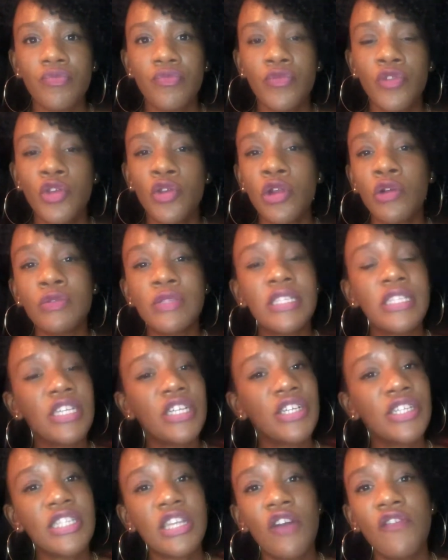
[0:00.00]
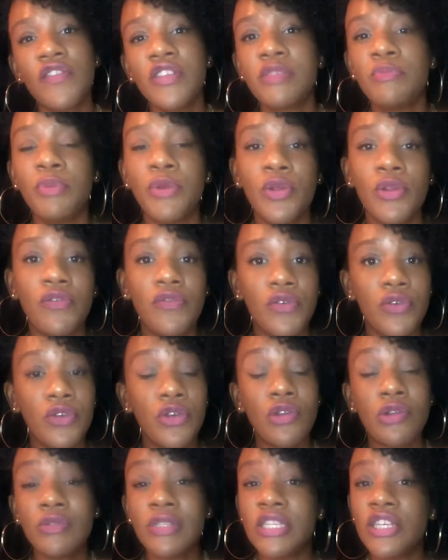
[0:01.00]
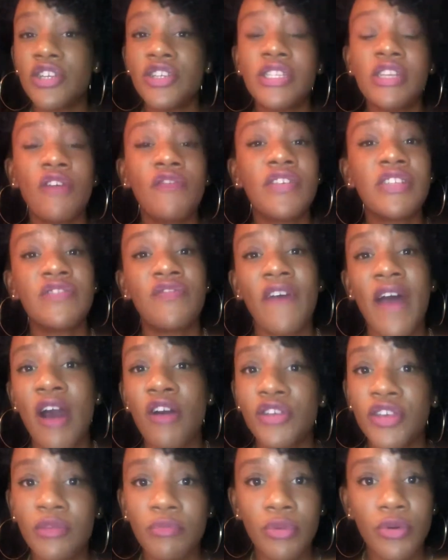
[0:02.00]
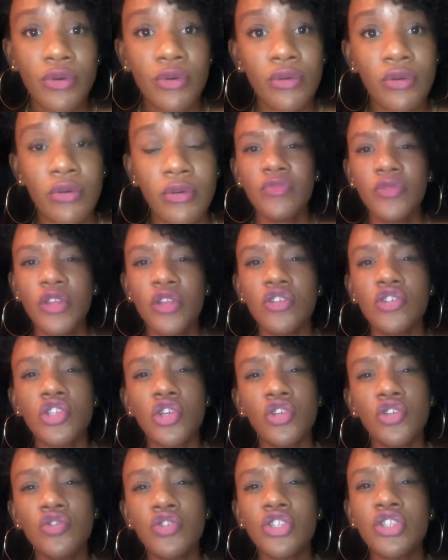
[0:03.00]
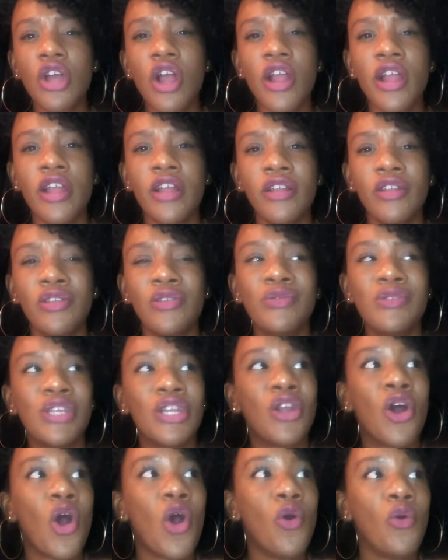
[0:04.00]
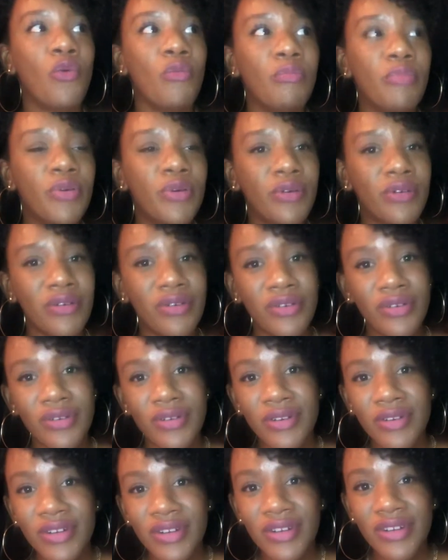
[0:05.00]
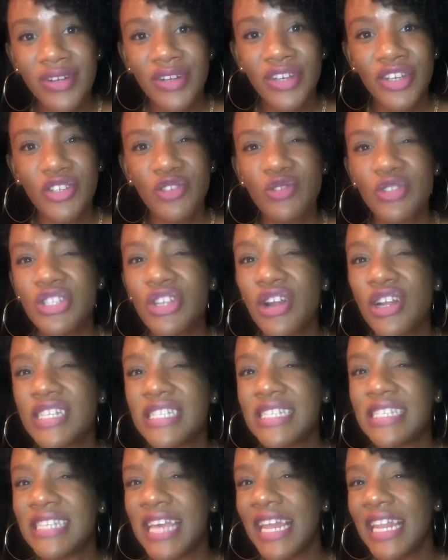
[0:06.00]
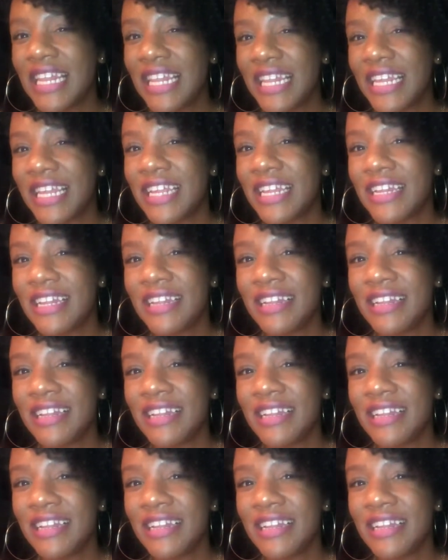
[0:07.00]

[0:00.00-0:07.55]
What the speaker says: You don't see yourself as beautiful. You don't see yourself as valuable. So you start losing hope. You start settling.